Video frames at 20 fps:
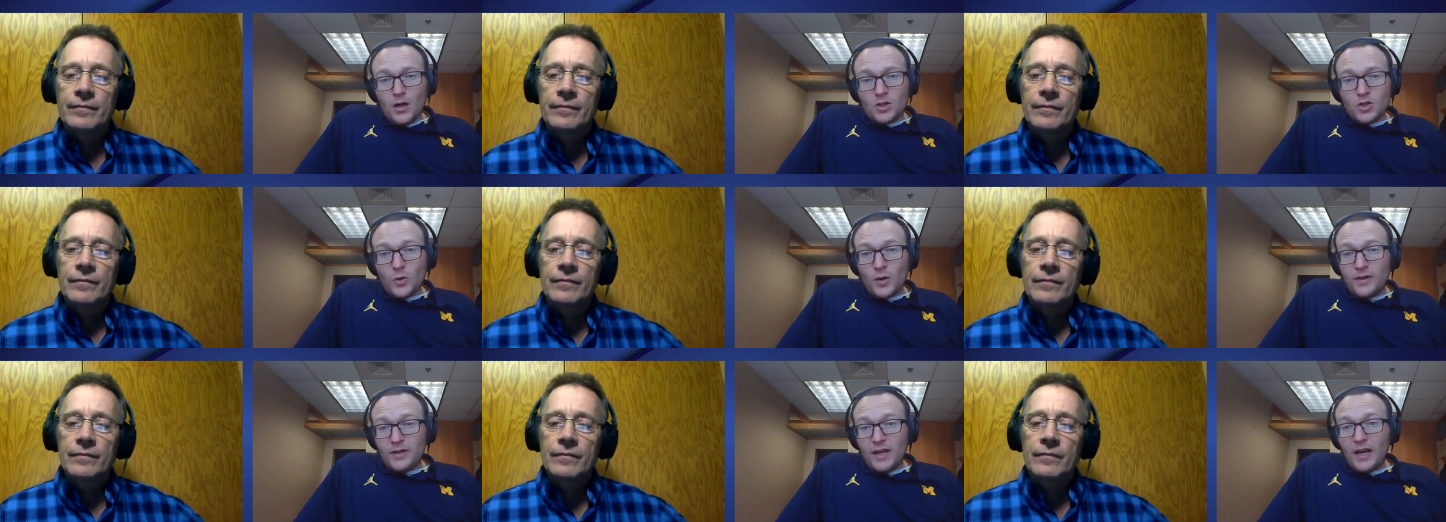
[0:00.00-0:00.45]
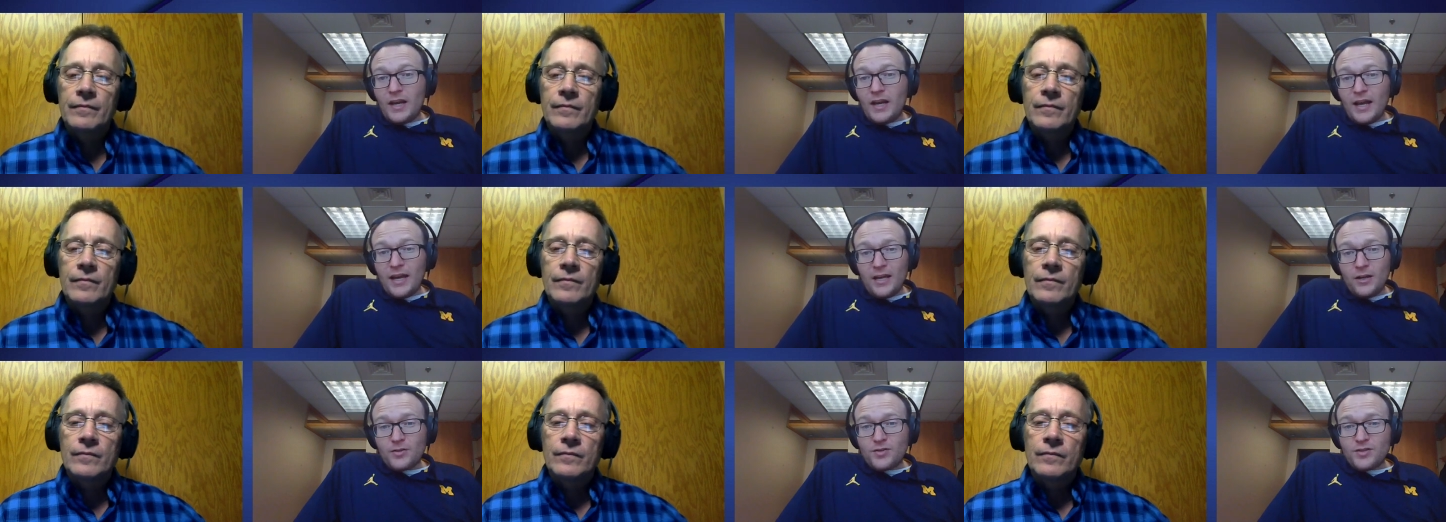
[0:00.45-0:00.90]
Speaker 1: So on the
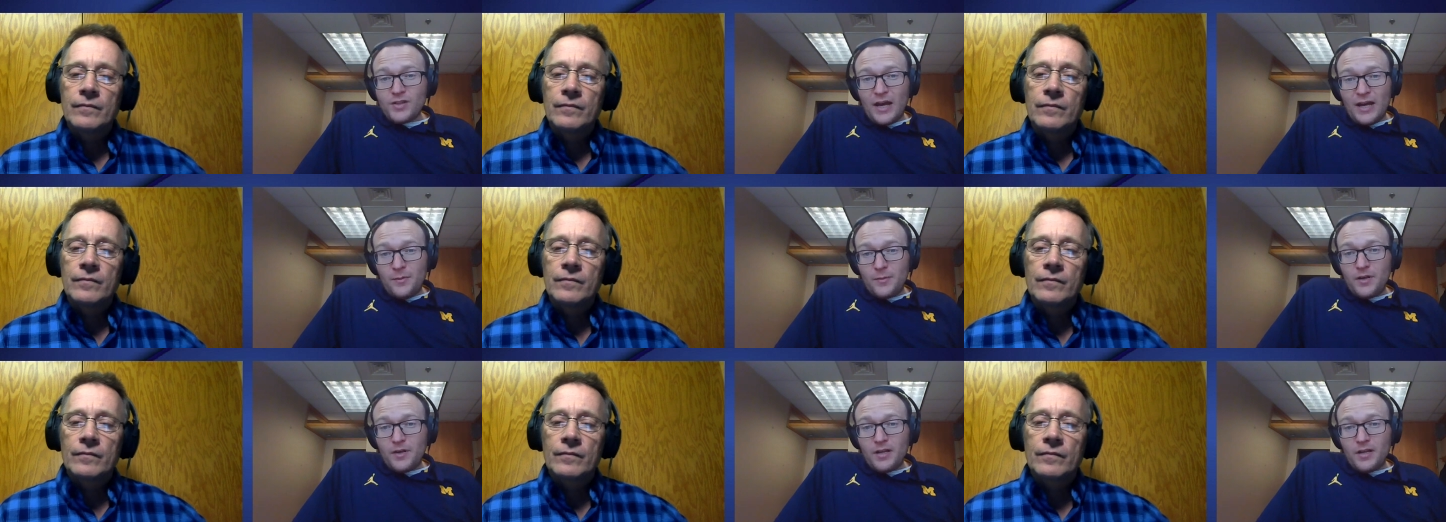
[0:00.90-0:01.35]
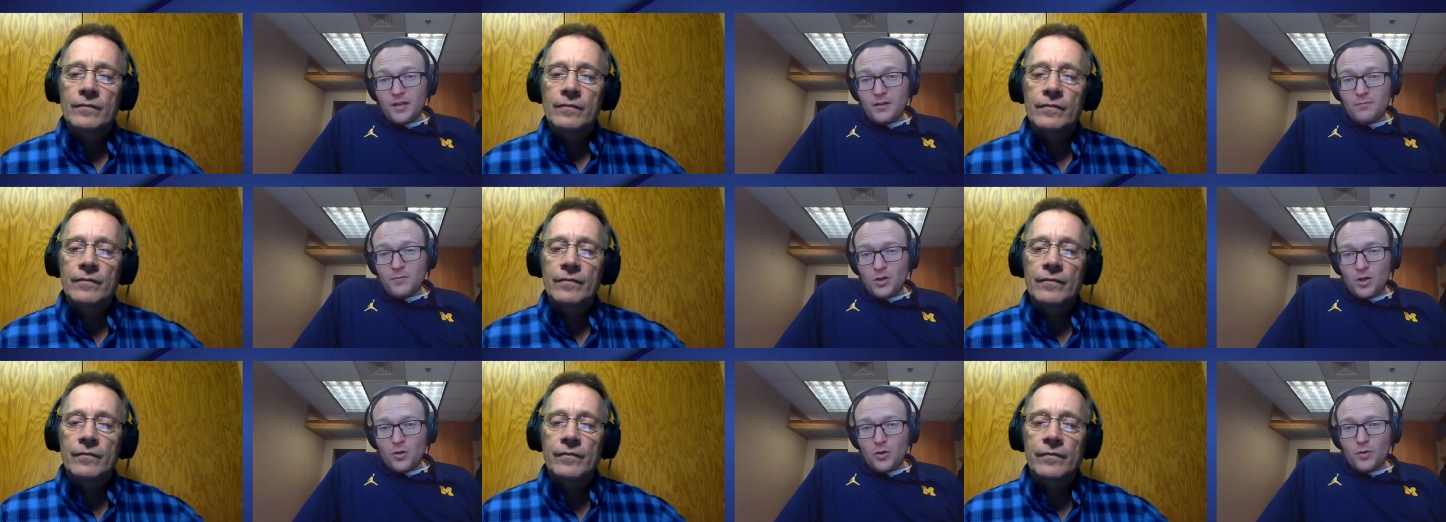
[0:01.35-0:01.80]
NIL side, I mean, he
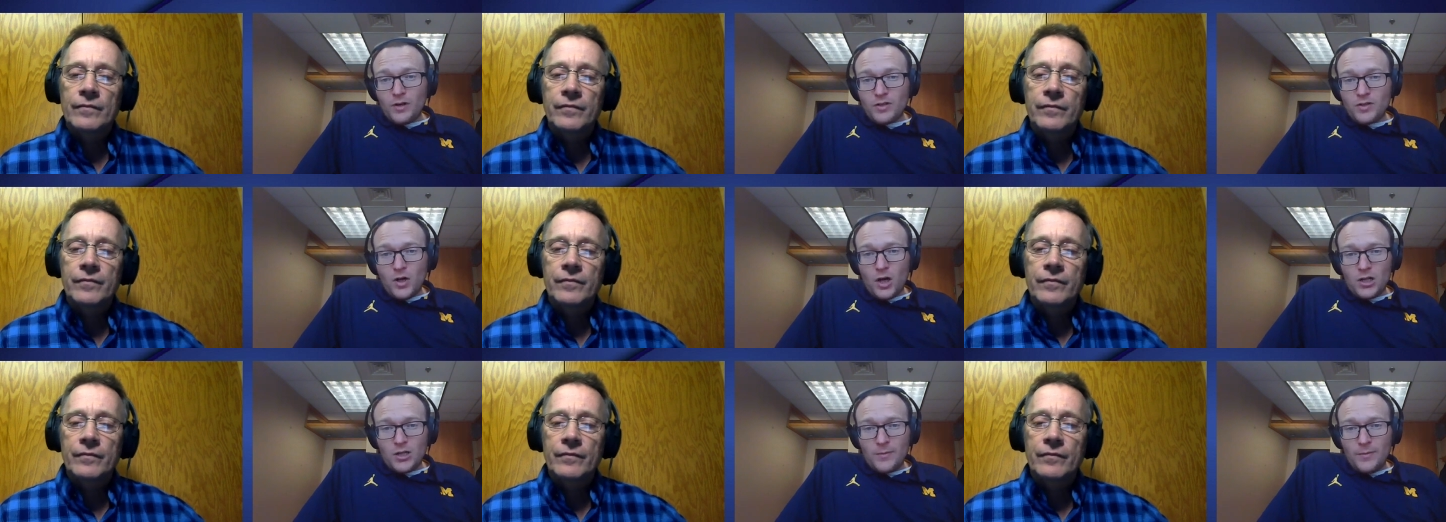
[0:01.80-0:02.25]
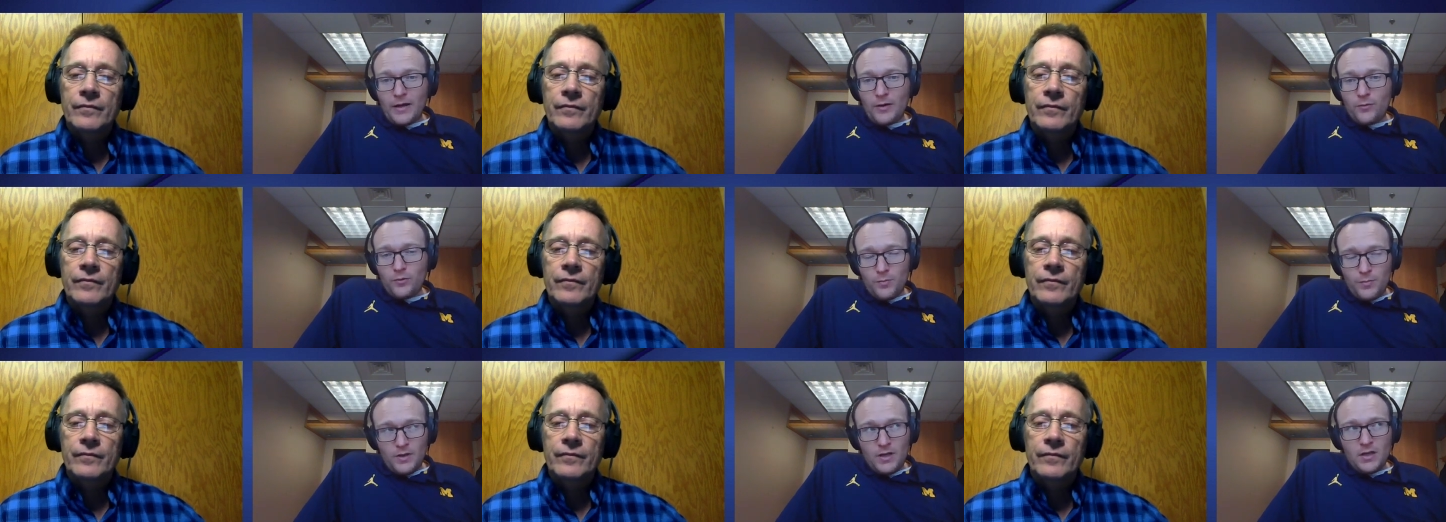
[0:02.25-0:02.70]
you know he talked about it
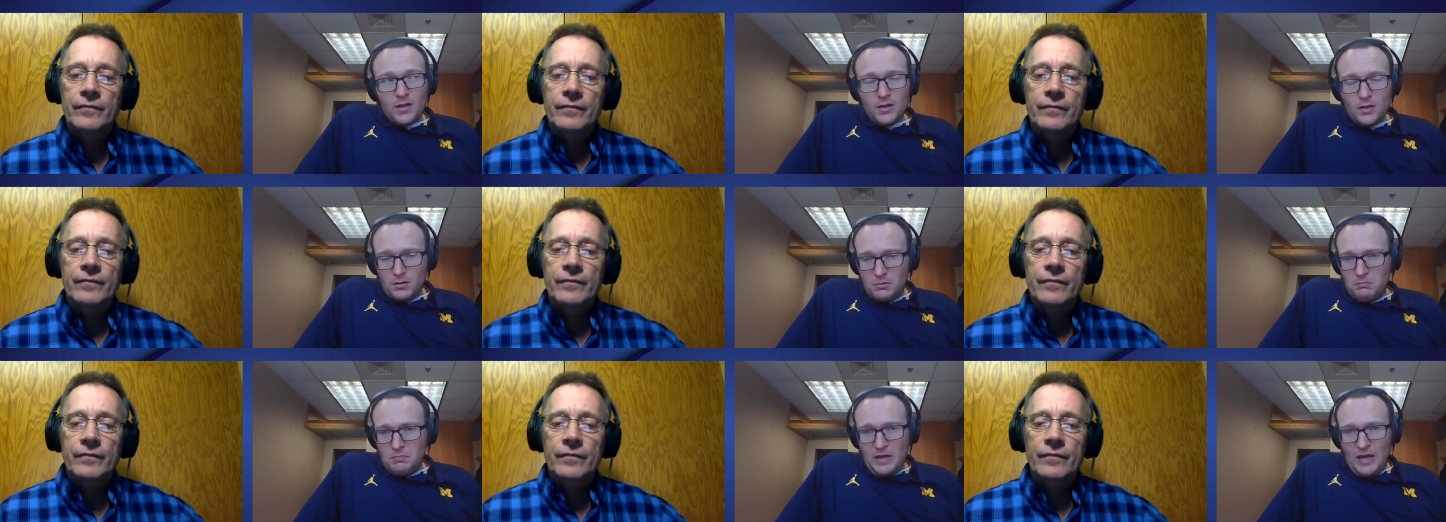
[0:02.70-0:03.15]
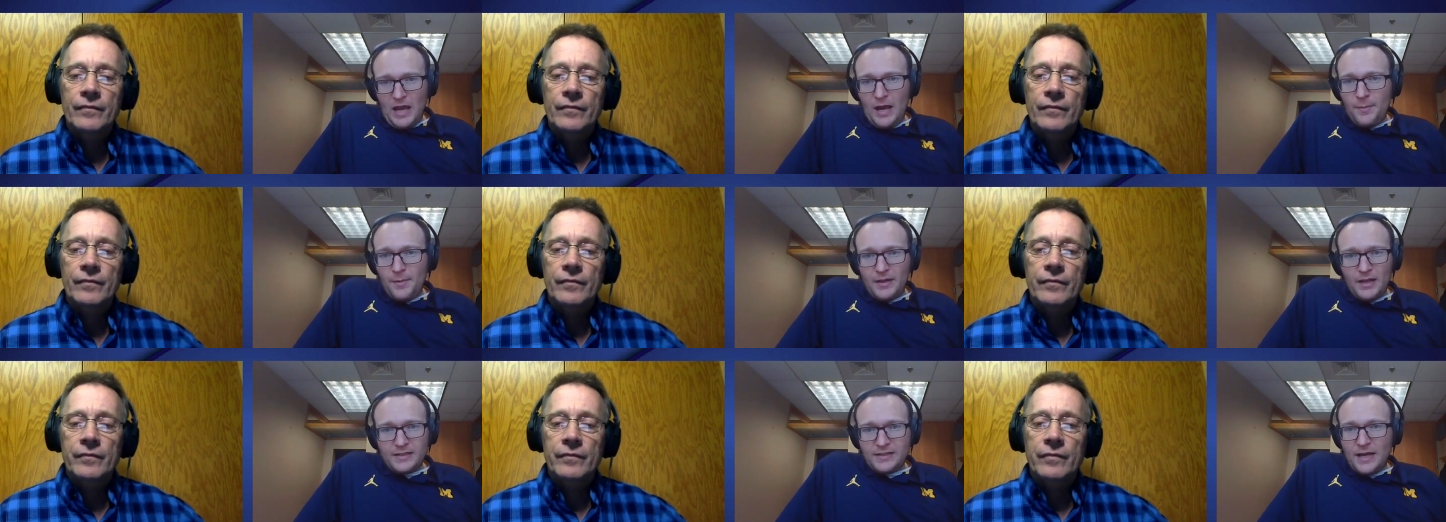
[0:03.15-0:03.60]
with me that yeah, I
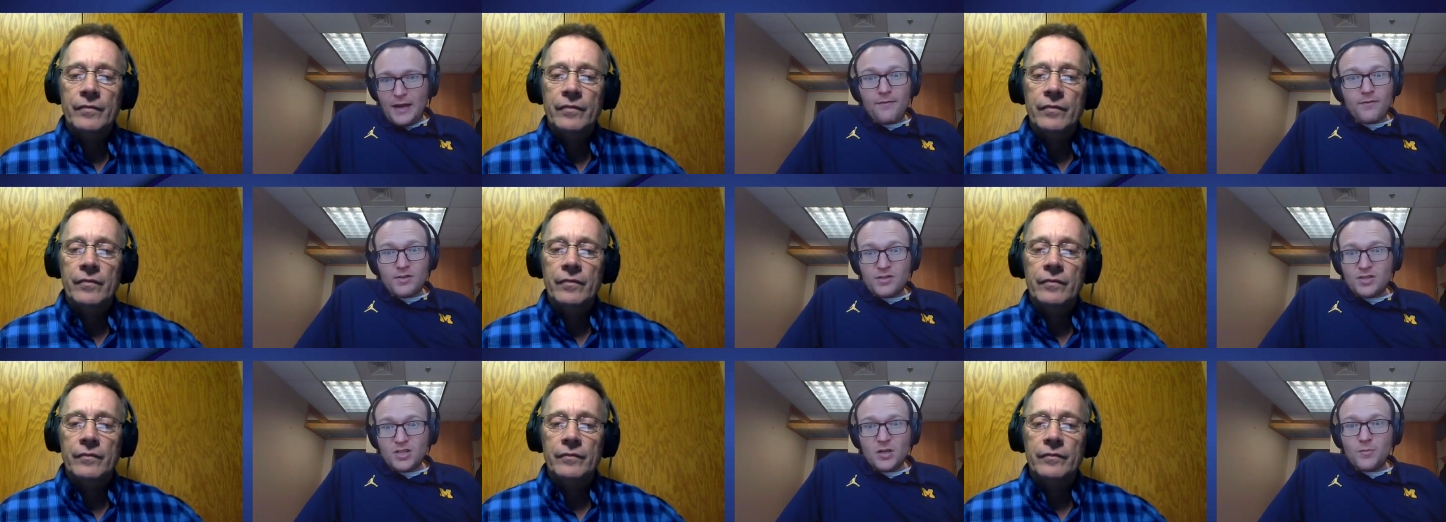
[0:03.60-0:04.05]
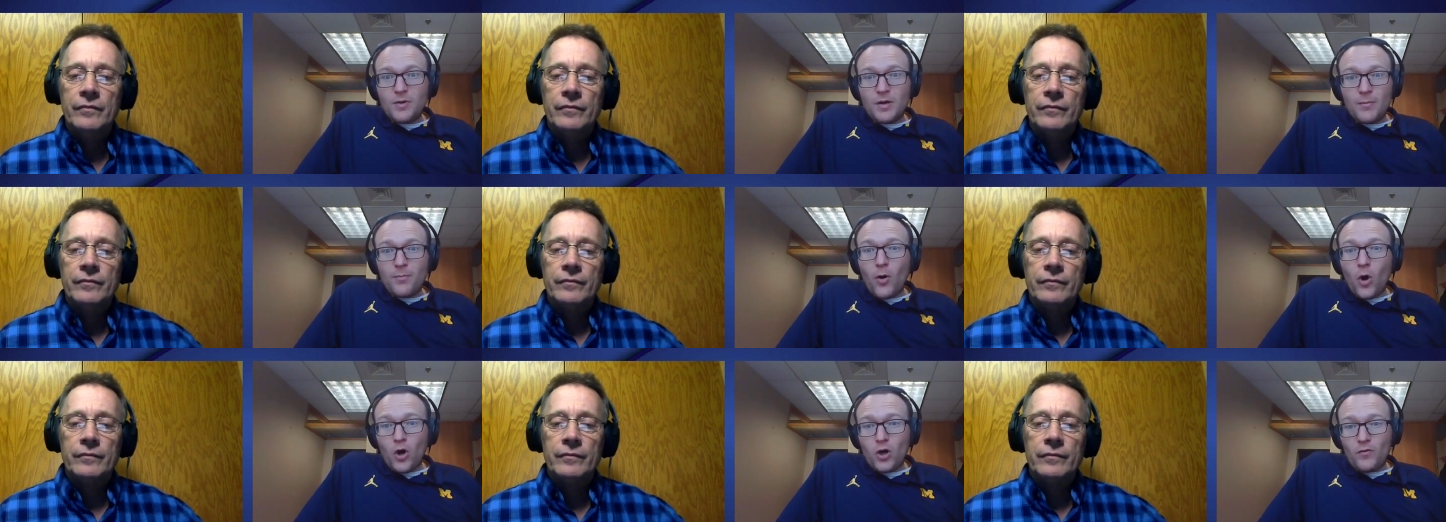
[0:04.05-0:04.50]
mean that's obviously a big
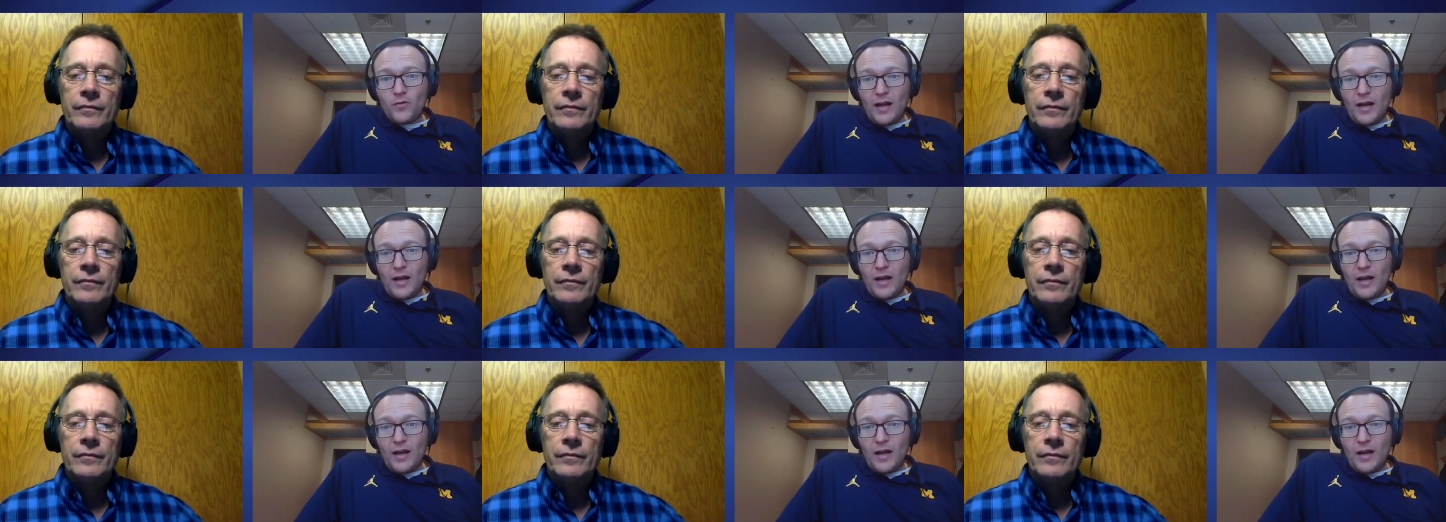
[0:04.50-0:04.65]
part of it.